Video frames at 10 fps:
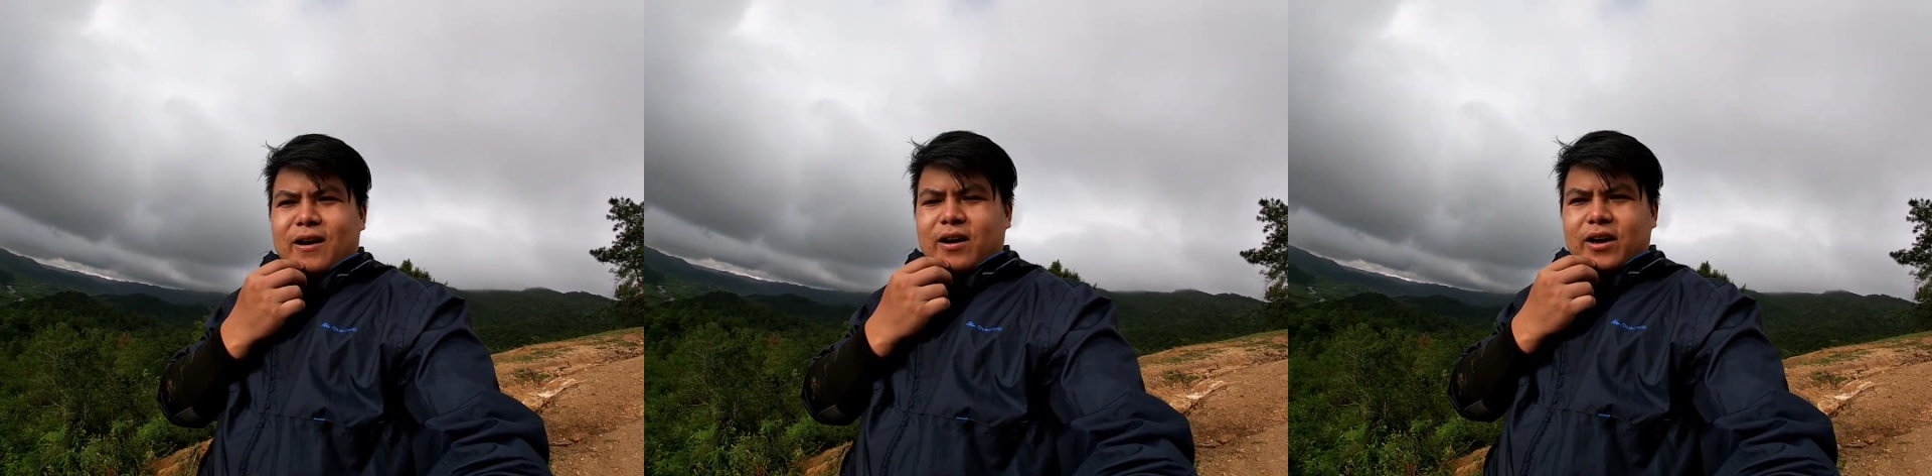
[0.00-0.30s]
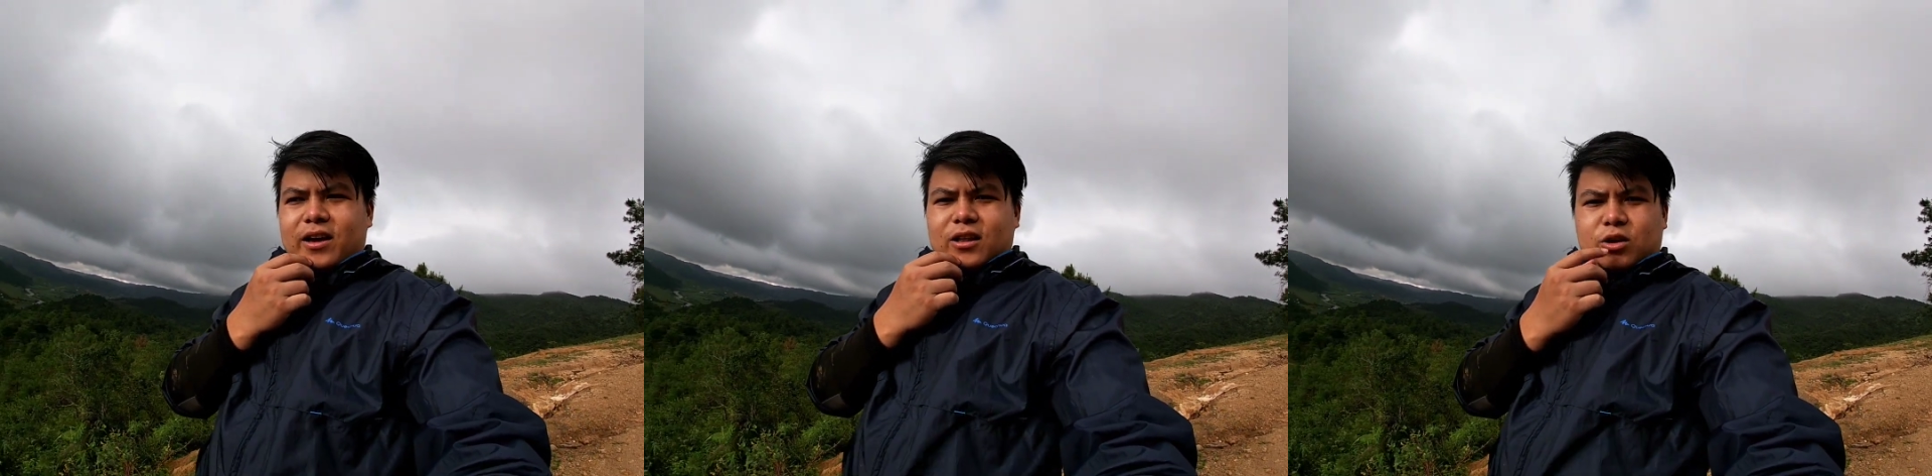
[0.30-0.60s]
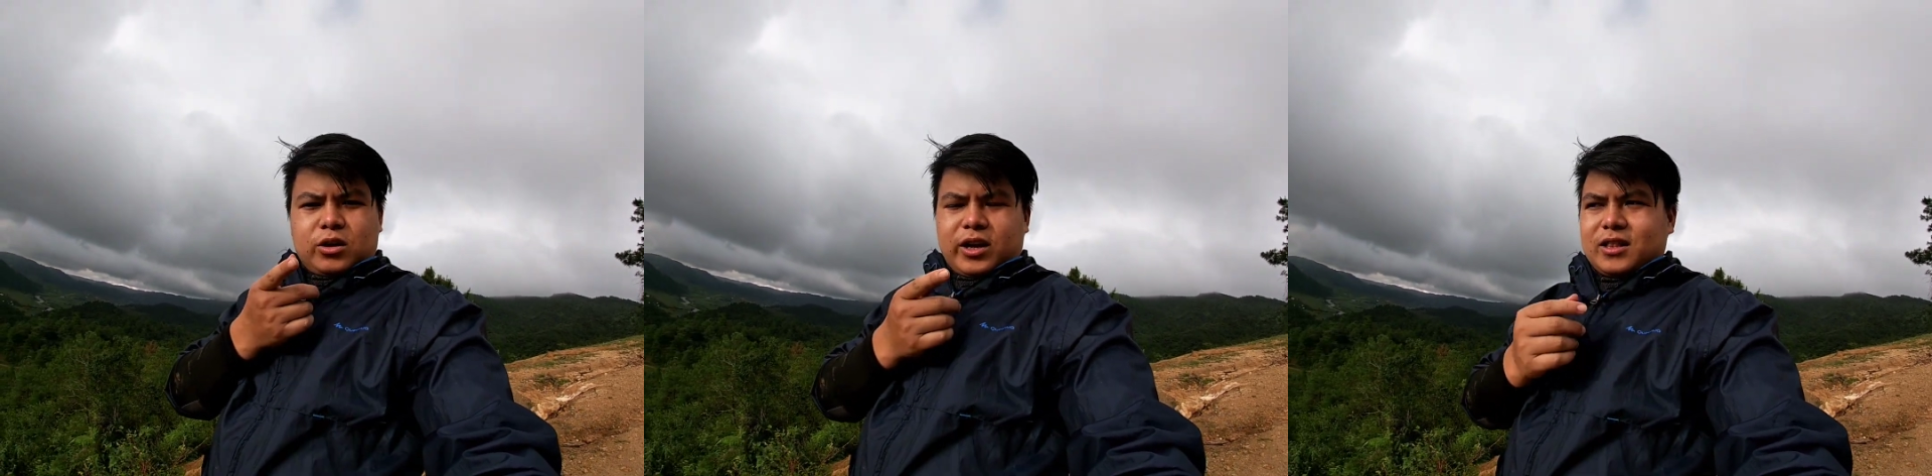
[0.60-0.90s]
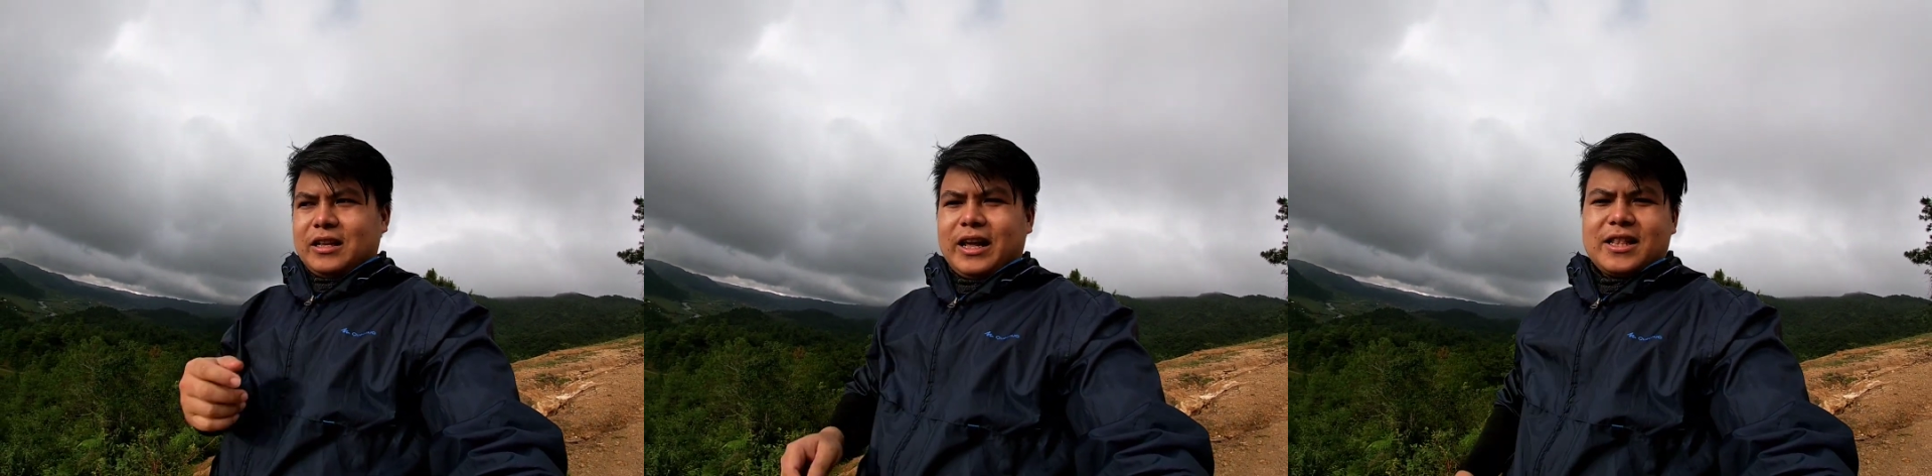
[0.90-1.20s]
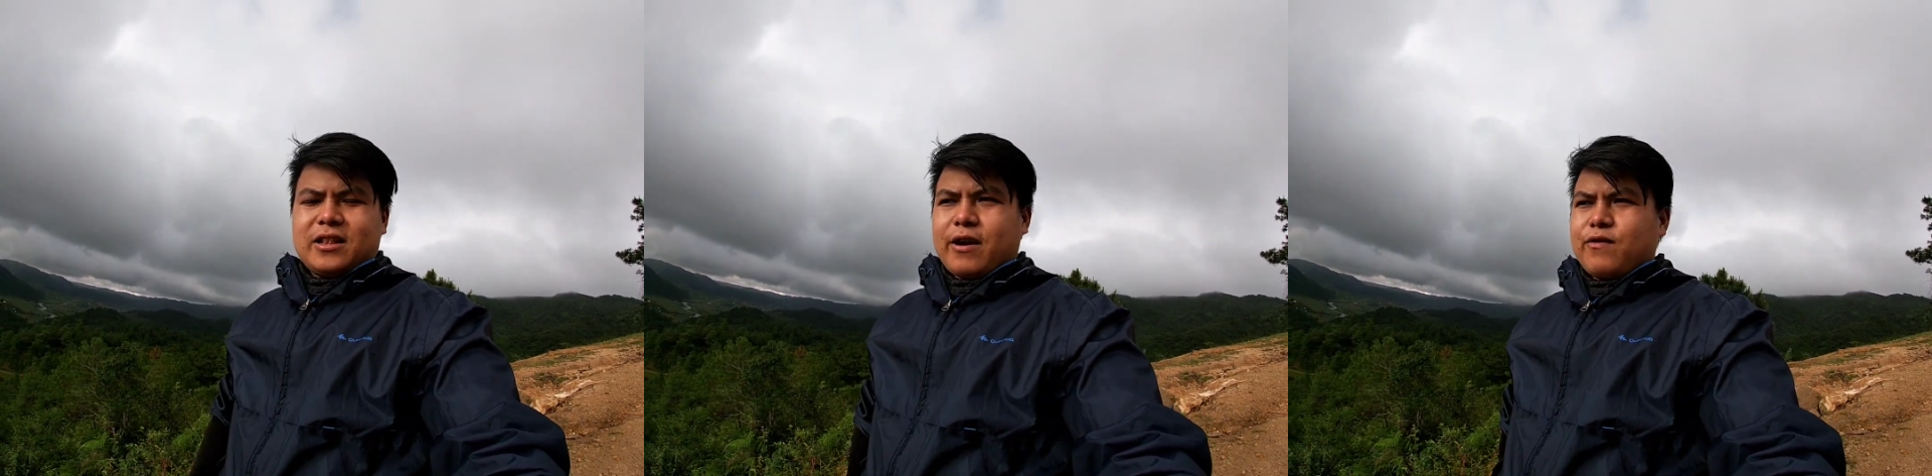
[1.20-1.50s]
I thought I
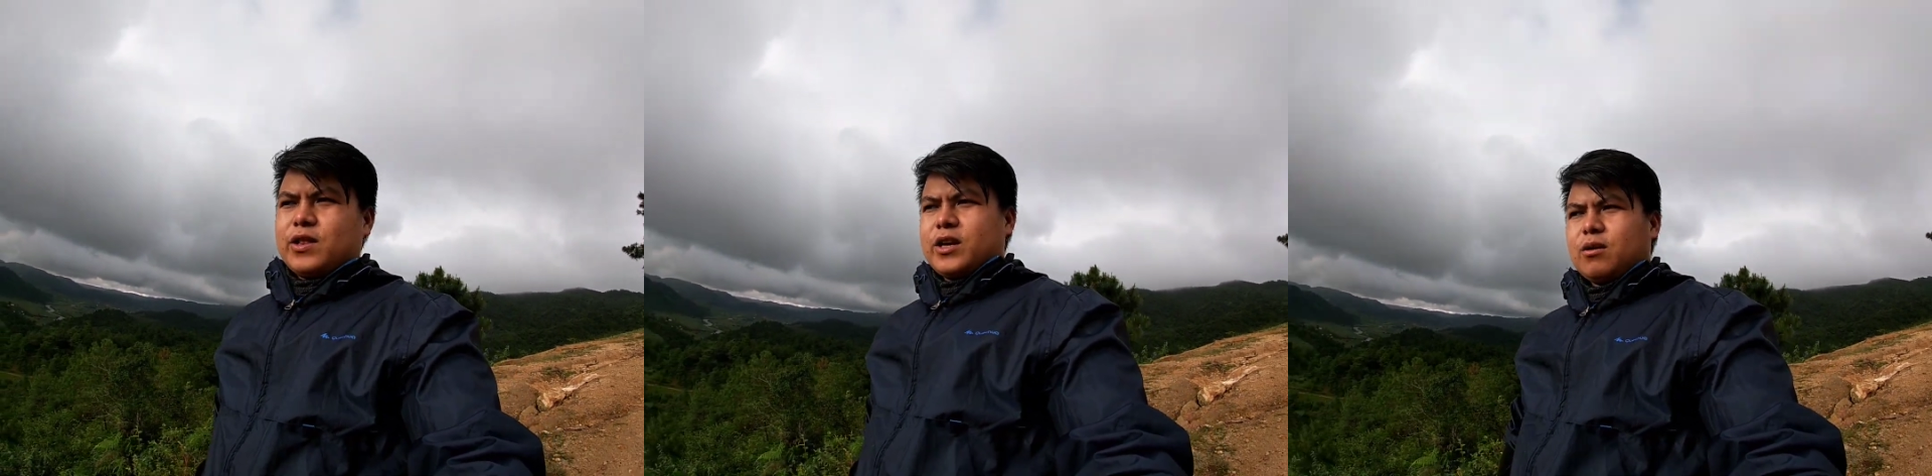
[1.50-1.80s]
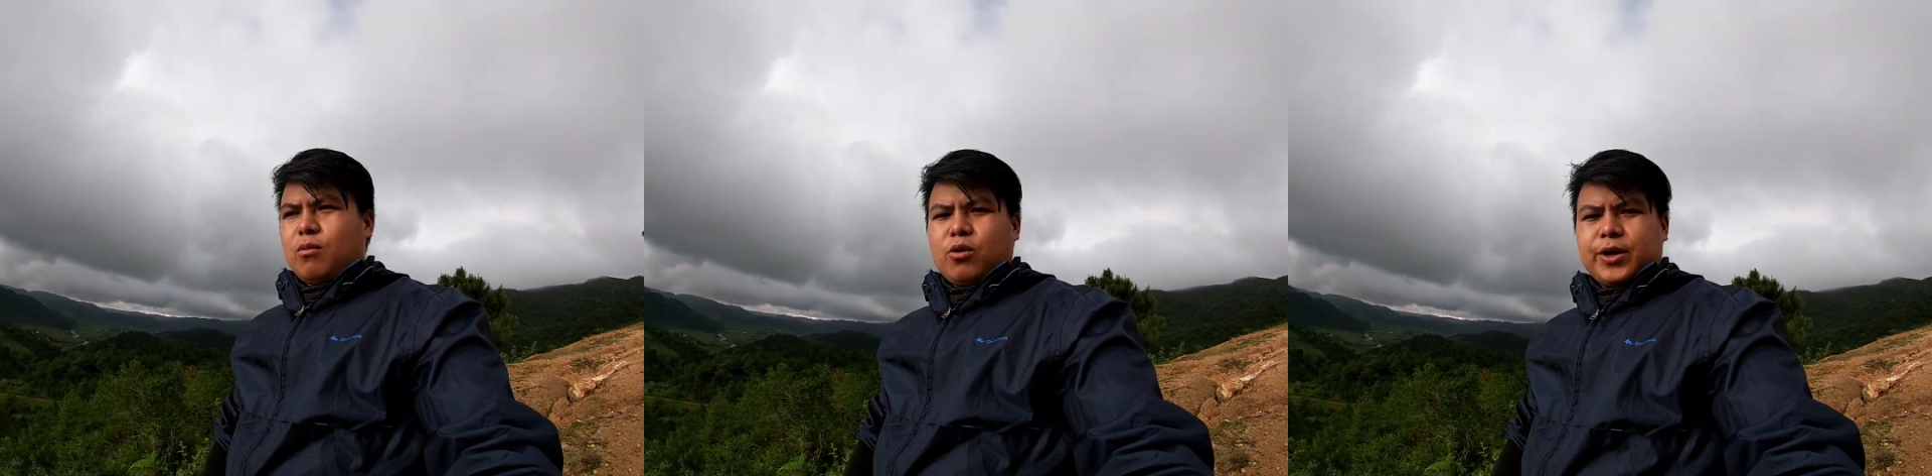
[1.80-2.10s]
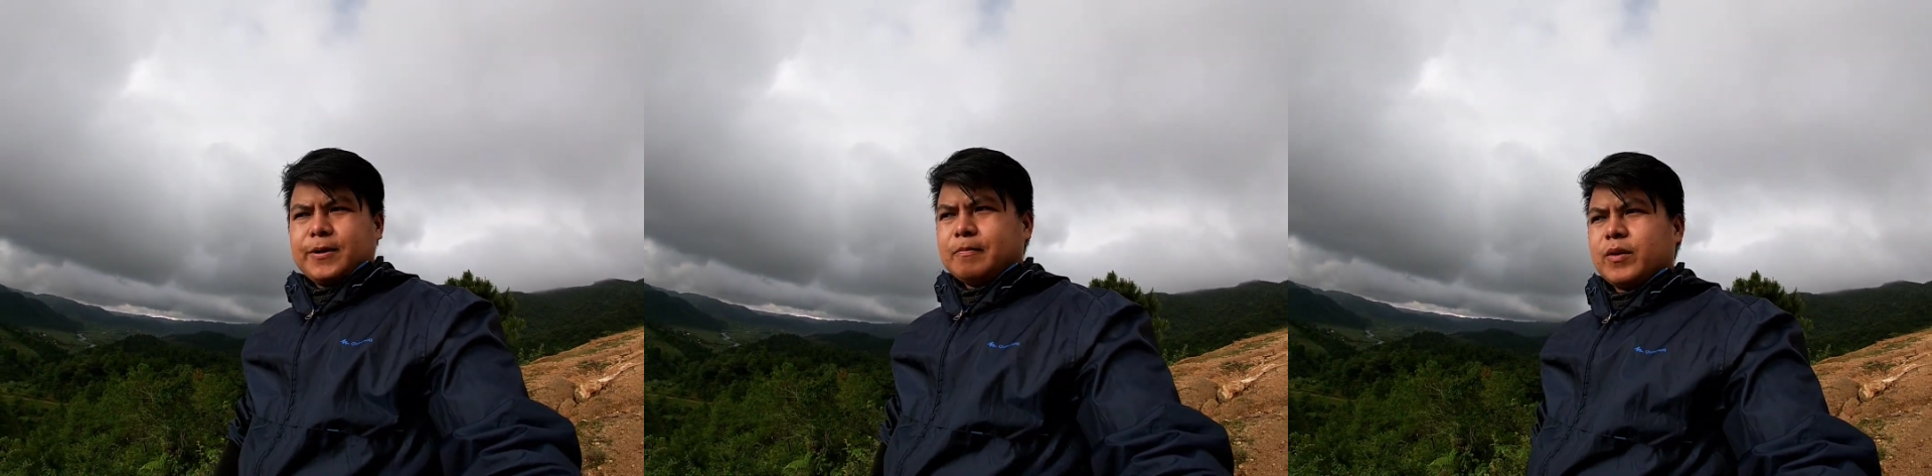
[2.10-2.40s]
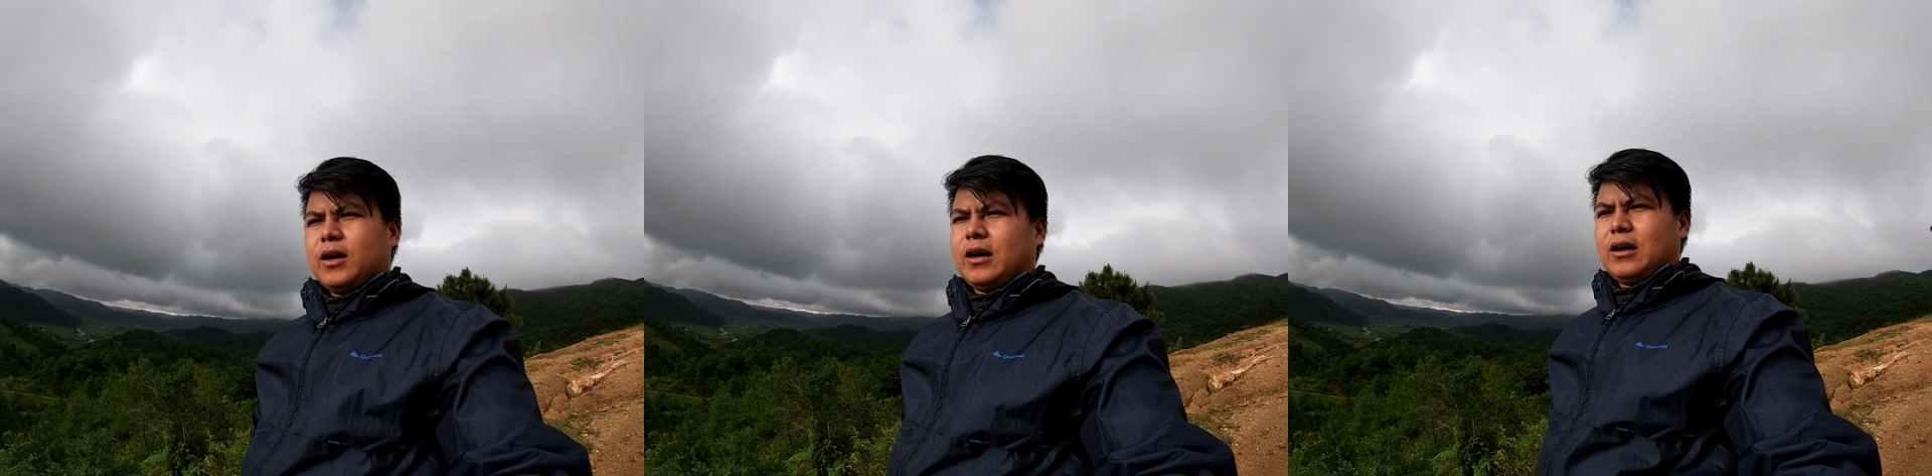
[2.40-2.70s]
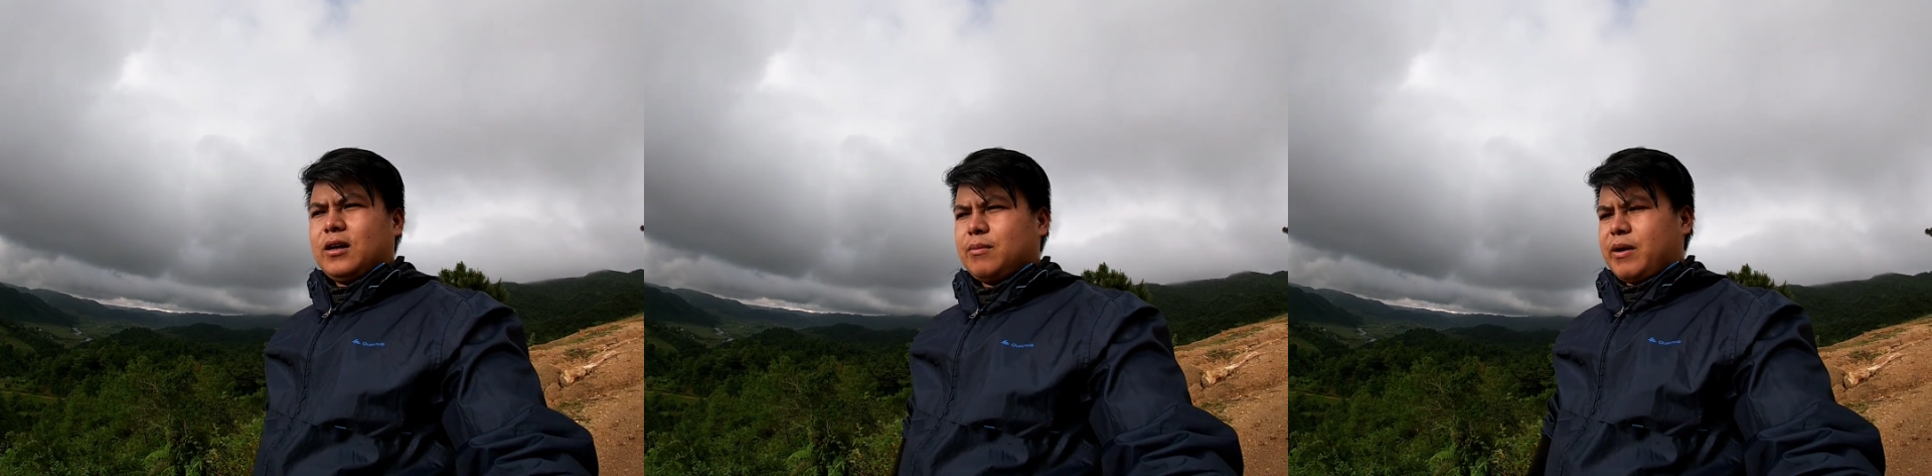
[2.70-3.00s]
deleted everything in the morning, uh,